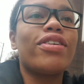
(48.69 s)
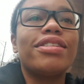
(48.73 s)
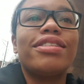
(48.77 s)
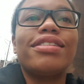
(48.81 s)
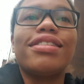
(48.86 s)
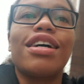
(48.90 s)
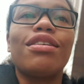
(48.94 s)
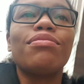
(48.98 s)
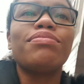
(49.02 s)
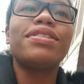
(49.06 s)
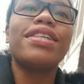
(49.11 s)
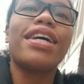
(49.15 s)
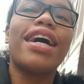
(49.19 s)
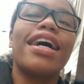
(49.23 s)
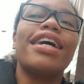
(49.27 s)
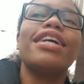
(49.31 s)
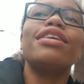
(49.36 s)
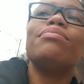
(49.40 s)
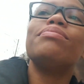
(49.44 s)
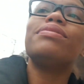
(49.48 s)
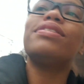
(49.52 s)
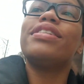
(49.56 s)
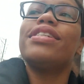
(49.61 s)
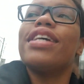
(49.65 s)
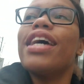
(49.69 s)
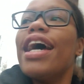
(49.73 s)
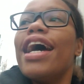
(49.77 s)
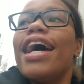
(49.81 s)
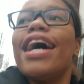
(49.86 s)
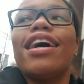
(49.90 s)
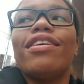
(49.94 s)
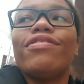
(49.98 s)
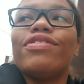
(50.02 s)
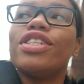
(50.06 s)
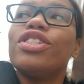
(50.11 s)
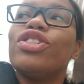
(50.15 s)
sometimes
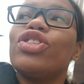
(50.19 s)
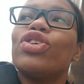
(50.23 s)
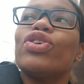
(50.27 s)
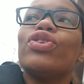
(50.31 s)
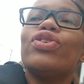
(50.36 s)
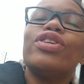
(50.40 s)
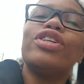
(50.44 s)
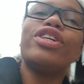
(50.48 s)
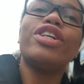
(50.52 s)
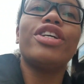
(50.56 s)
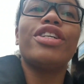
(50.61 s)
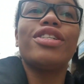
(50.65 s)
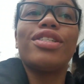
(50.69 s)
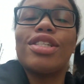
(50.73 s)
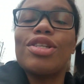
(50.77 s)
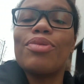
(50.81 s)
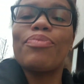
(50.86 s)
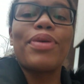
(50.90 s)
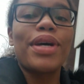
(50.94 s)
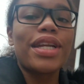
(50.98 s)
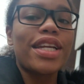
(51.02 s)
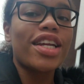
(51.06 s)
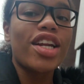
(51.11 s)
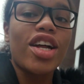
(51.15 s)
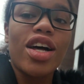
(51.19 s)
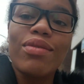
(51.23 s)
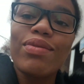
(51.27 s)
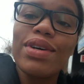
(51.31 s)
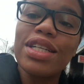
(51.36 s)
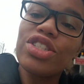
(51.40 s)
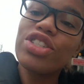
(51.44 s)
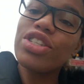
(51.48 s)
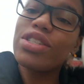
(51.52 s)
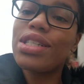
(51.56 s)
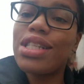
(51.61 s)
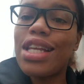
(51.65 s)
every two years depending on
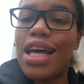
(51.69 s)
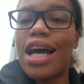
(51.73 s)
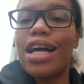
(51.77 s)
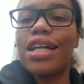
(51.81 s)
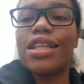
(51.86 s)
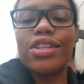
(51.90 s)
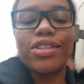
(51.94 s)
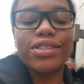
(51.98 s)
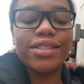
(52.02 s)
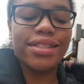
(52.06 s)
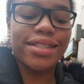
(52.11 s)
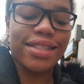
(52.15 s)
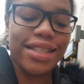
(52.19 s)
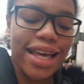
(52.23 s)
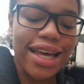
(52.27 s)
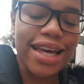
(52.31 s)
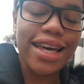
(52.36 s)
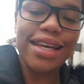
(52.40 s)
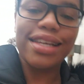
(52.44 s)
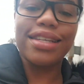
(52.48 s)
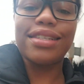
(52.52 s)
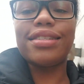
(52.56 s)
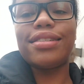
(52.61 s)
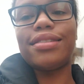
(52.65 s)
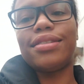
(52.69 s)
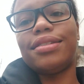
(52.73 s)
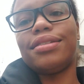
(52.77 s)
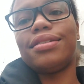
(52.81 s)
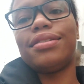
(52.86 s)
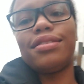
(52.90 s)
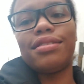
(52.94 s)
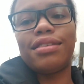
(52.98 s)
what your doctor says,